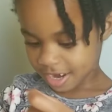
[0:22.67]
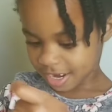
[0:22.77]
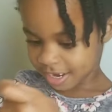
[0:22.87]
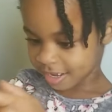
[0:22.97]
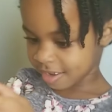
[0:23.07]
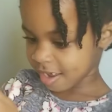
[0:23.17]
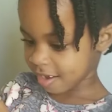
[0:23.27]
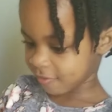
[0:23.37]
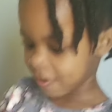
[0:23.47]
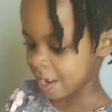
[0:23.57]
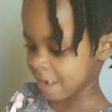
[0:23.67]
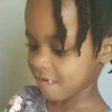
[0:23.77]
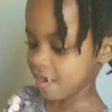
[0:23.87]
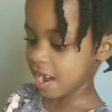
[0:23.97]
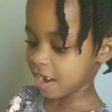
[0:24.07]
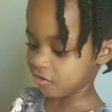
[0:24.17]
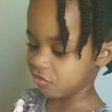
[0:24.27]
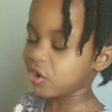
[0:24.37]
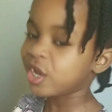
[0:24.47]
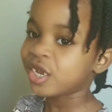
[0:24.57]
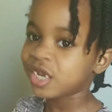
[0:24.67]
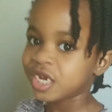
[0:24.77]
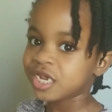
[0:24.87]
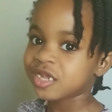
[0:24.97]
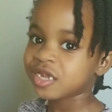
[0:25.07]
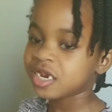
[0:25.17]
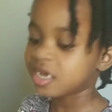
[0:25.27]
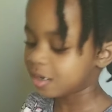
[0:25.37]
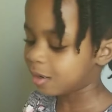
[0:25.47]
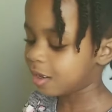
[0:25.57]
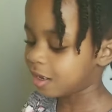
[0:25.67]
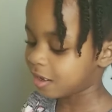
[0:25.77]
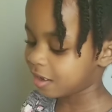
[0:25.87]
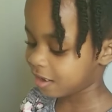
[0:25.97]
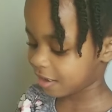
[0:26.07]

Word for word: It is like when you add ingredients in it.